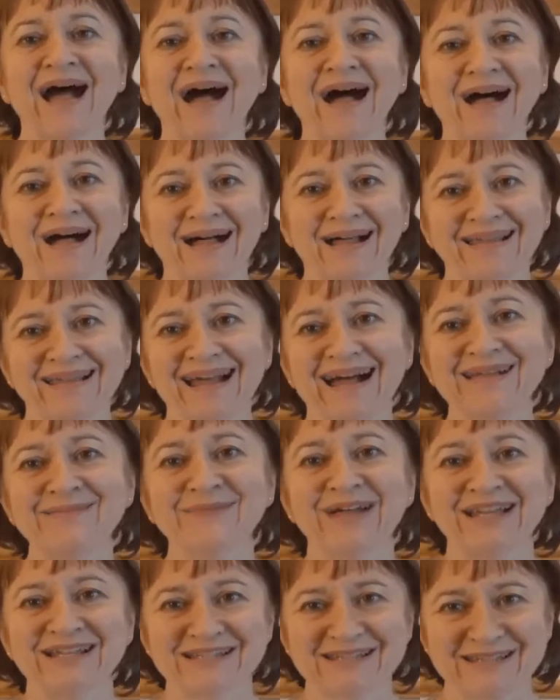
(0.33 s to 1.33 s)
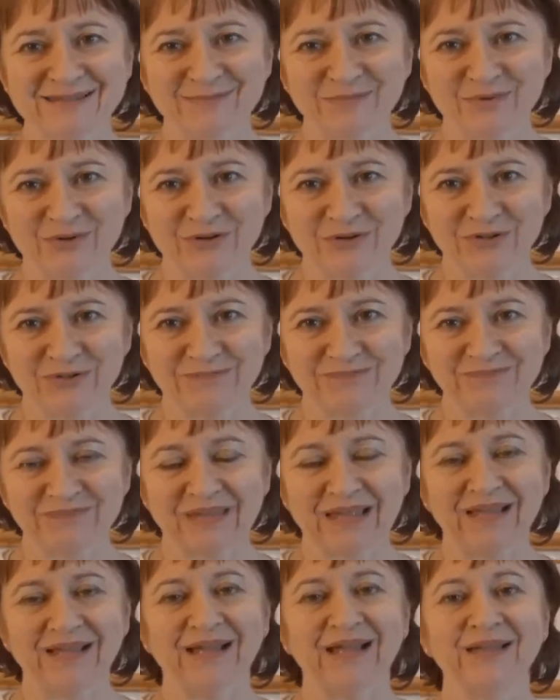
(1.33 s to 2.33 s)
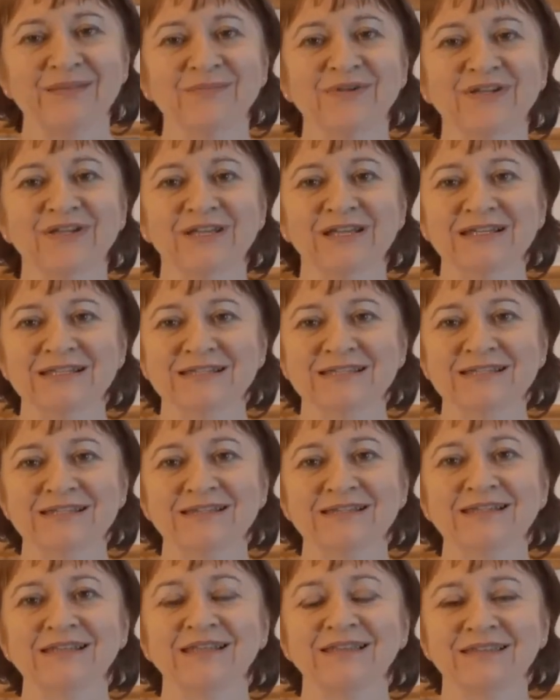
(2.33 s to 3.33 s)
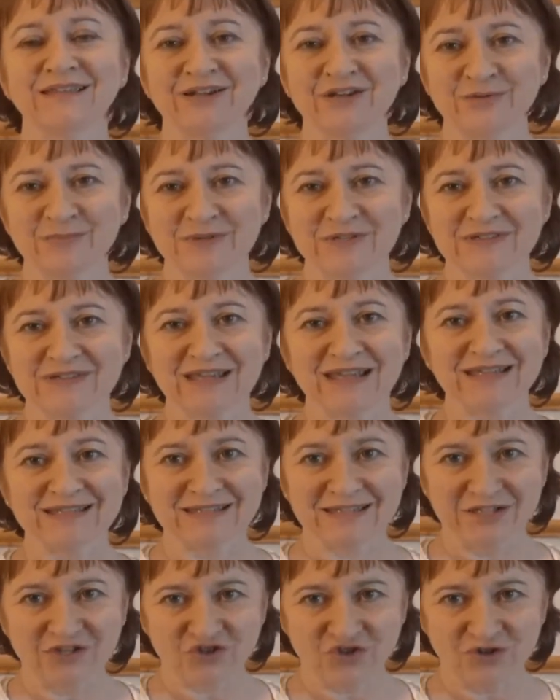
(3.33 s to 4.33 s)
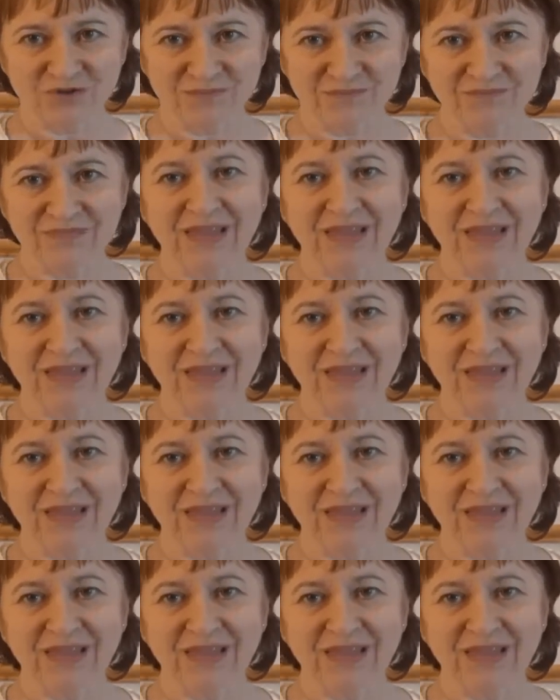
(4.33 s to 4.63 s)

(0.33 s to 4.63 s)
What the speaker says: Hi, I'm Alison Byrne. I'm a holistic therapist and teacher,